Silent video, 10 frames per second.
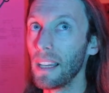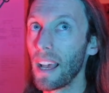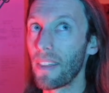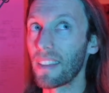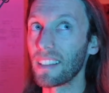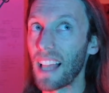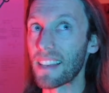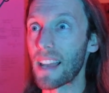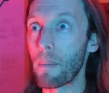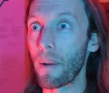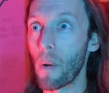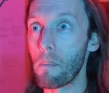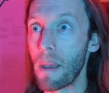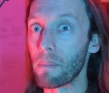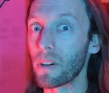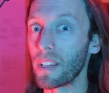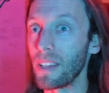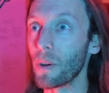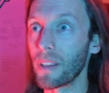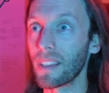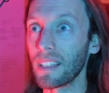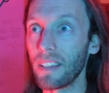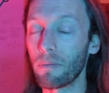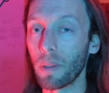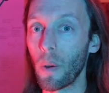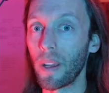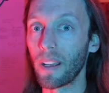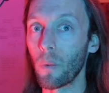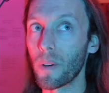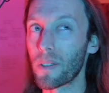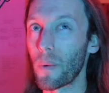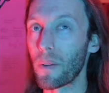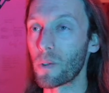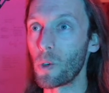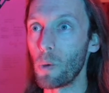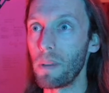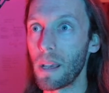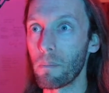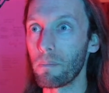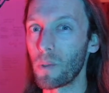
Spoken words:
I think the last time I remember hearing the leaf blowing was around 2 p.m.,